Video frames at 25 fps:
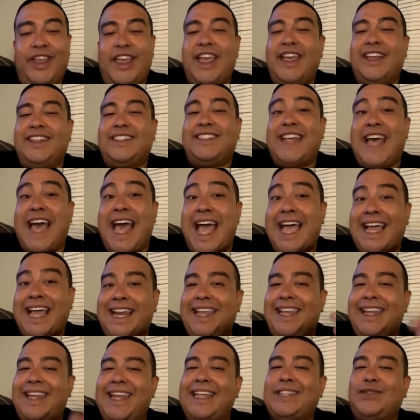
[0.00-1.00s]

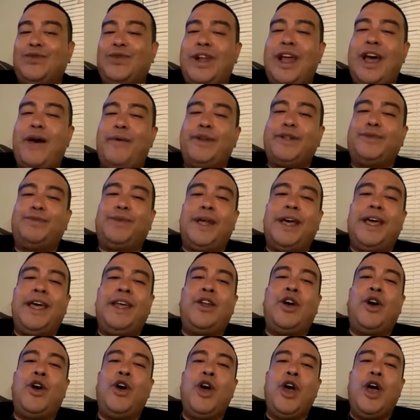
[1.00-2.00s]
Exactly, and that's what I was
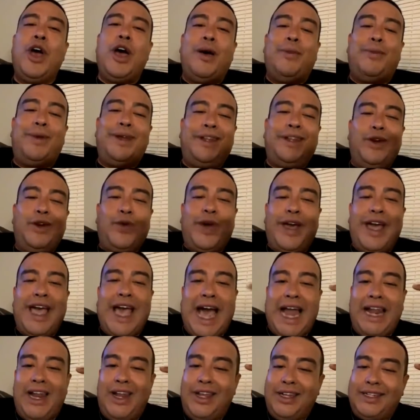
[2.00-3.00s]
playing on. But the way
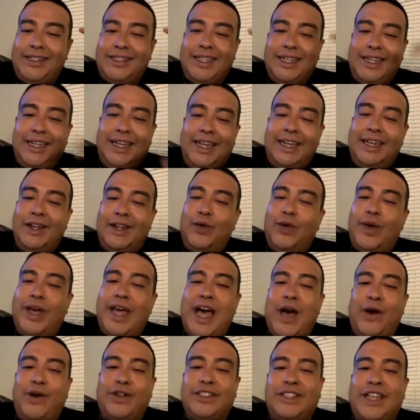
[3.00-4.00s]
I looked at it and the way
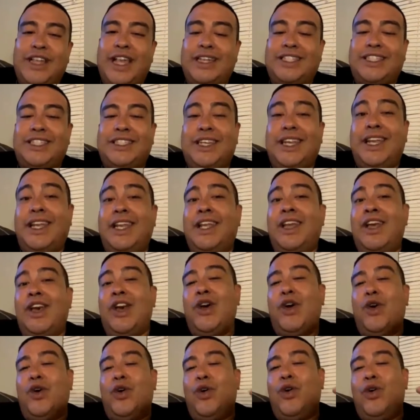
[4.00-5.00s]
I was like, shit,
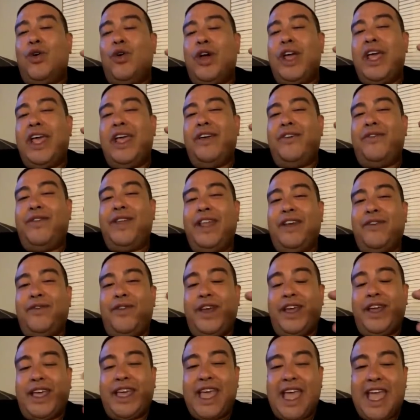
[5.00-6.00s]
if it
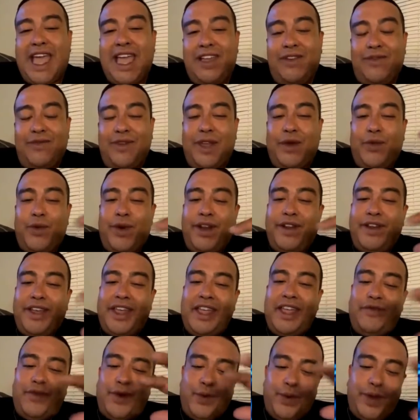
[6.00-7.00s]
would
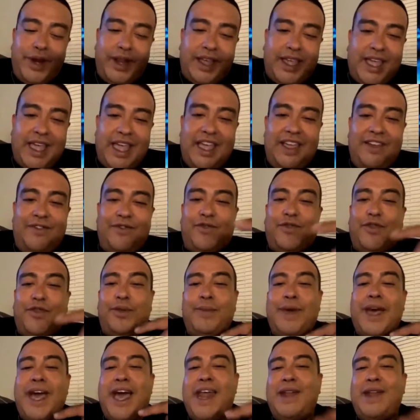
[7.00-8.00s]
have came
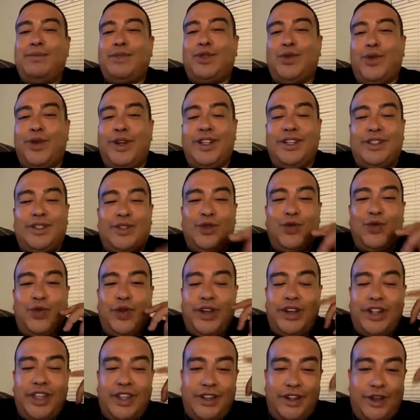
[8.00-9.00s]
from Adam 22
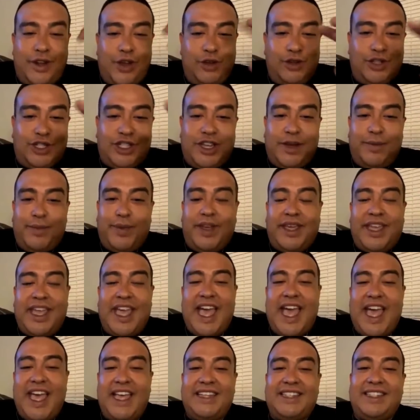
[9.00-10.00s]
and No Jumper
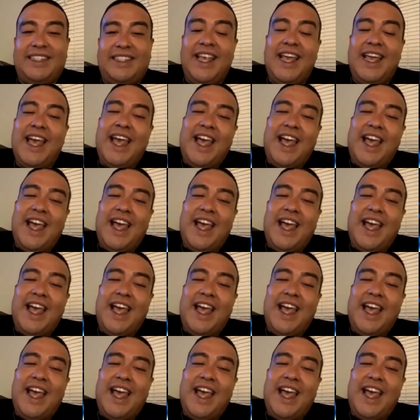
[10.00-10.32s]
cast,